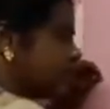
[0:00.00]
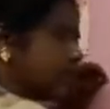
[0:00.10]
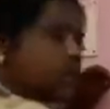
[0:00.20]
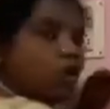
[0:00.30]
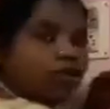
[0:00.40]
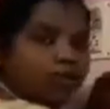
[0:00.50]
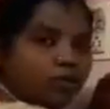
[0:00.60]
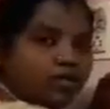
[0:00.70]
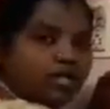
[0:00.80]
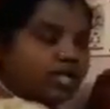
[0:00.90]
second law of
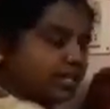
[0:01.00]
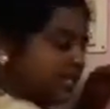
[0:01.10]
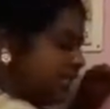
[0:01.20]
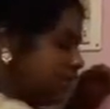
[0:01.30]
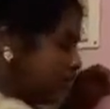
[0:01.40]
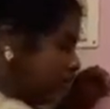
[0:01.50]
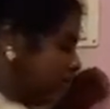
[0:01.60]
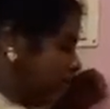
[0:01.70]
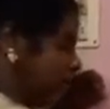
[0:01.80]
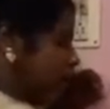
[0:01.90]
motion, it deals with
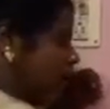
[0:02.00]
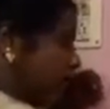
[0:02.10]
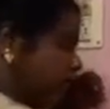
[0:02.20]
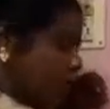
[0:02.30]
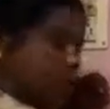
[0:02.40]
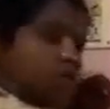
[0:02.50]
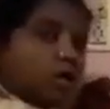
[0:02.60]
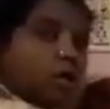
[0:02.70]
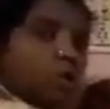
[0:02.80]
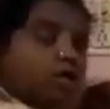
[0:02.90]
the
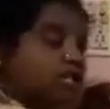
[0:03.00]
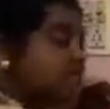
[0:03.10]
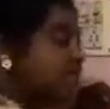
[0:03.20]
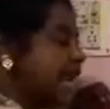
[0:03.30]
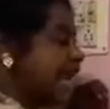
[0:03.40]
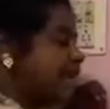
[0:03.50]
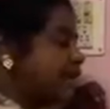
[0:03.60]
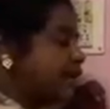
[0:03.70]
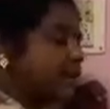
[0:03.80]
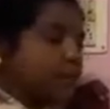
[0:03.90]
force which is
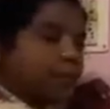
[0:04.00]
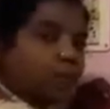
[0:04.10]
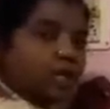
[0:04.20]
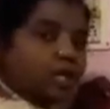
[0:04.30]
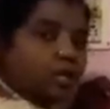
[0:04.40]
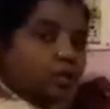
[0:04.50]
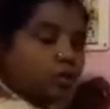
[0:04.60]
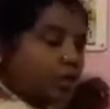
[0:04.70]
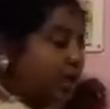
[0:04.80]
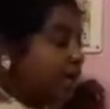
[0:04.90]
directly proportional
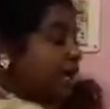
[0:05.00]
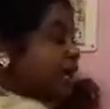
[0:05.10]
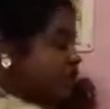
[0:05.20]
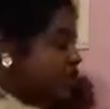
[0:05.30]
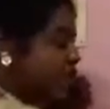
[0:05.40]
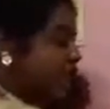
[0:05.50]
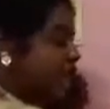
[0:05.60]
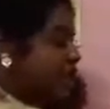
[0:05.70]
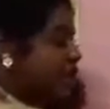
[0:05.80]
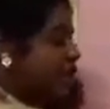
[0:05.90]
to the
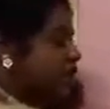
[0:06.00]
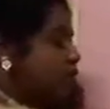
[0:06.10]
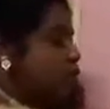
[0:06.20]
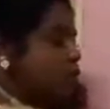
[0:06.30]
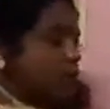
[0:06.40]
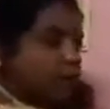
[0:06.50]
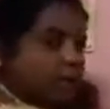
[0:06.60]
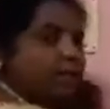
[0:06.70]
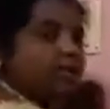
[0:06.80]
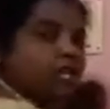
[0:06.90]
change in
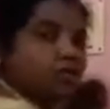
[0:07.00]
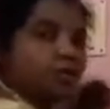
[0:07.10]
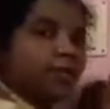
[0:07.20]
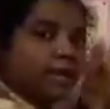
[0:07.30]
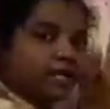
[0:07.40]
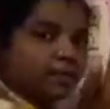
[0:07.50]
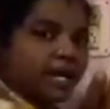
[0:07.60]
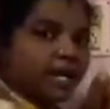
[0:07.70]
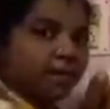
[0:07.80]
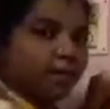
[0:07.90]
momentum. That is why I am
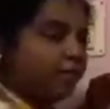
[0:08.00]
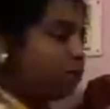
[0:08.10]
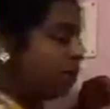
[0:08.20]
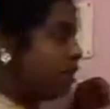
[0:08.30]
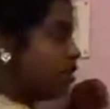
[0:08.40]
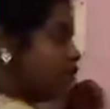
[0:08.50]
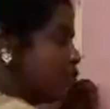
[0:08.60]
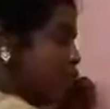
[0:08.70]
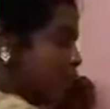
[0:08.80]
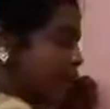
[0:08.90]
explaining before the
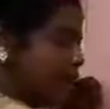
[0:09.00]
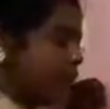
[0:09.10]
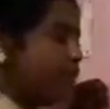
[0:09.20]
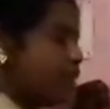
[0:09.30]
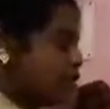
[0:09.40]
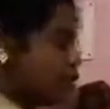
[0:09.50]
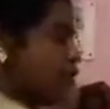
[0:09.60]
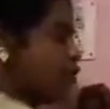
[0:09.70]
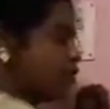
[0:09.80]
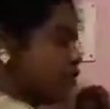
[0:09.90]
momentum. So
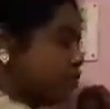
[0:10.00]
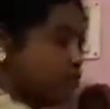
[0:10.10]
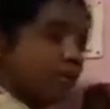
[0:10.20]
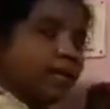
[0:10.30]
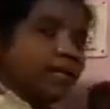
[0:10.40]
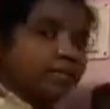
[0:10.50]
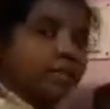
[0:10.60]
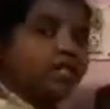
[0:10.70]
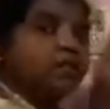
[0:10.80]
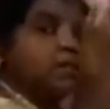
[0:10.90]
momentum
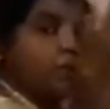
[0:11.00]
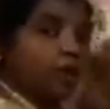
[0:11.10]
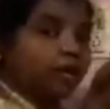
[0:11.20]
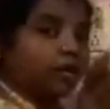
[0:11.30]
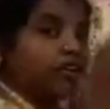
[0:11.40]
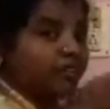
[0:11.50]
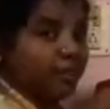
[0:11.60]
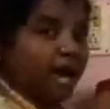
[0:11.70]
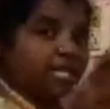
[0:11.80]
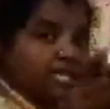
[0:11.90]
means product of
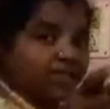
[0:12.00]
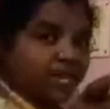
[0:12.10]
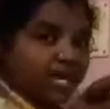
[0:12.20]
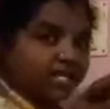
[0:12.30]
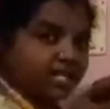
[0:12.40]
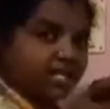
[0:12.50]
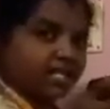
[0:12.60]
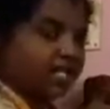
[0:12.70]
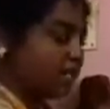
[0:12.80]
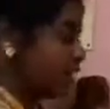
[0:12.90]
mass and velocity,
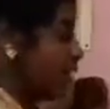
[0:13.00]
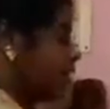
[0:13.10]
isn't it?